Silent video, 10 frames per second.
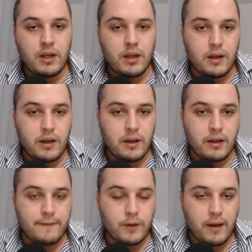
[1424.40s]

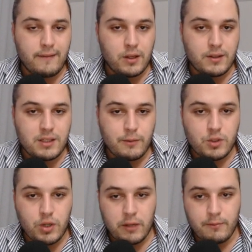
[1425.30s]
If you have not
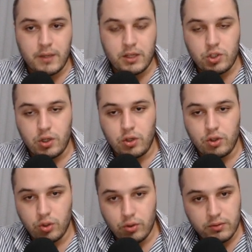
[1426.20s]
subscribed, make sure you
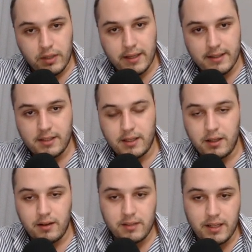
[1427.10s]
do, because
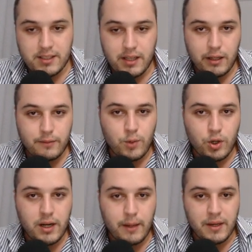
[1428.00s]
there's a lot
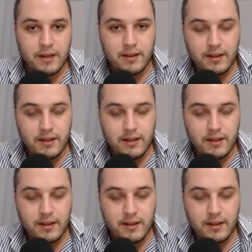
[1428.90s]
more coming.